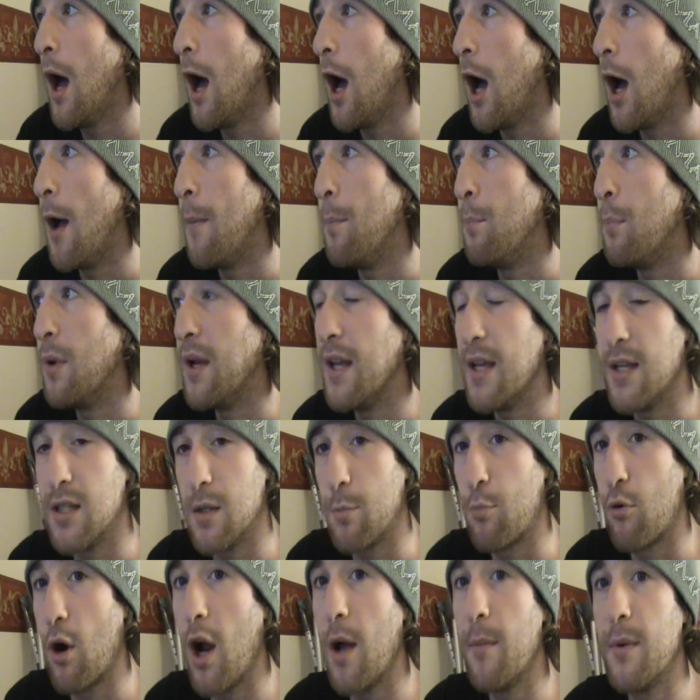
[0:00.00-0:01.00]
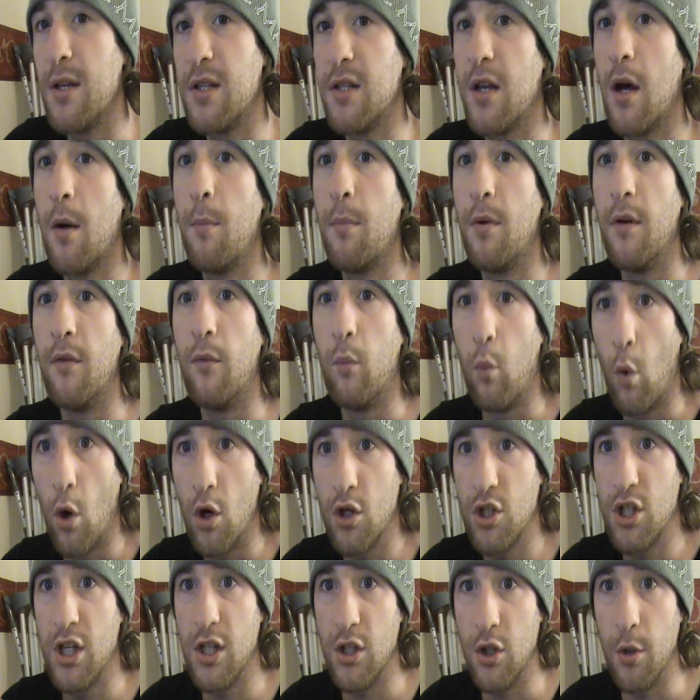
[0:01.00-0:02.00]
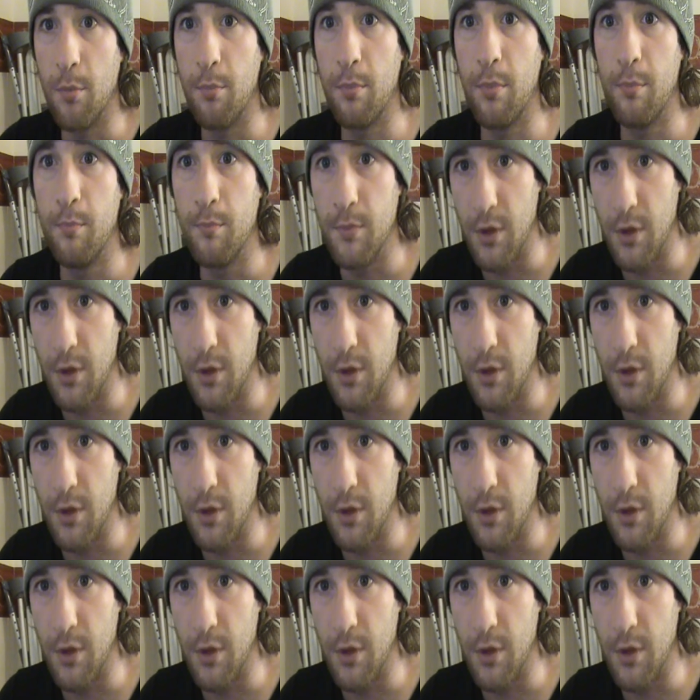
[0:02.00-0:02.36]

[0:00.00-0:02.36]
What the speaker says: But it is a prime example of watching your